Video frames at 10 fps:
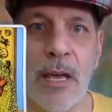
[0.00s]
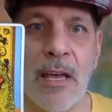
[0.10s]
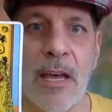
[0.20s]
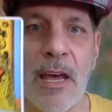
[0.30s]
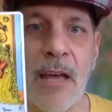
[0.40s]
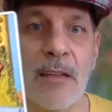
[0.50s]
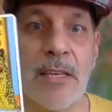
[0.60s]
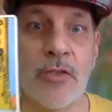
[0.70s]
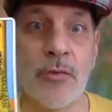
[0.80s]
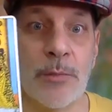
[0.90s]
And he
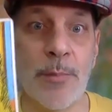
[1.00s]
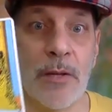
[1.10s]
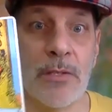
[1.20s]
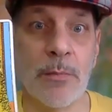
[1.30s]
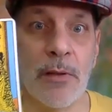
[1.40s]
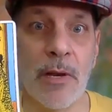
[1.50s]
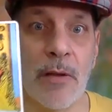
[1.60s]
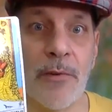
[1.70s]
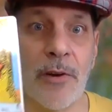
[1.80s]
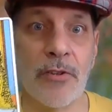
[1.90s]
takes
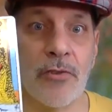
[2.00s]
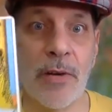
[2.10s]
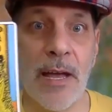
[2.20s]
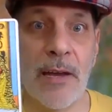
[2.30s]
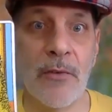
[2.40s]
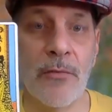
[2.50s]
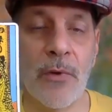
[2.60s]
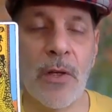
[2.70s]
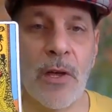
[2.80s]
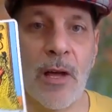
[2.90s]
responsibility for his creative
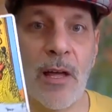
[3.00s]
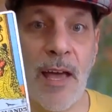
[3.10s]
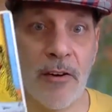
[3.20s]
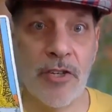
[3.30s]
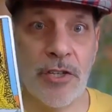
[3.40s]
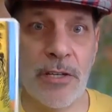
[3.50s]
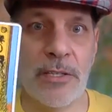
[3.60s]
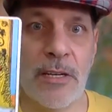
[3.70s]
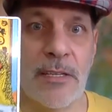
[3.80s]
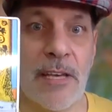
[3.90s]

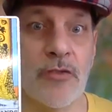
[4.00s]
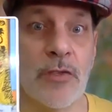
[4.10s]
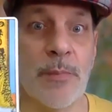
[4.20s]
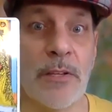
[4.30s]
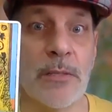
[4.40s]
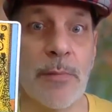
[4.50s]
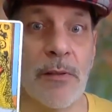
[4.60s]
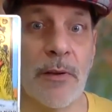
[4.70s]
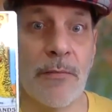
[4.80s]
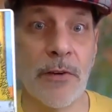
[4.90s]
energies, and he takes
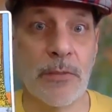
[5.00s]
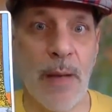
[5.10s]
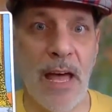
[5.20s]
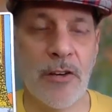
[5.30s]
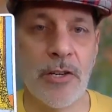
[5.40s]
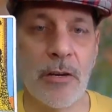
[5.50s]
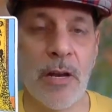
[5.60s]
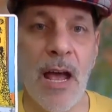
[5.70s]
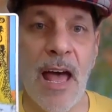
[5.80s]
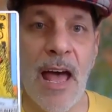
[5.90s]
responsibility for his passion.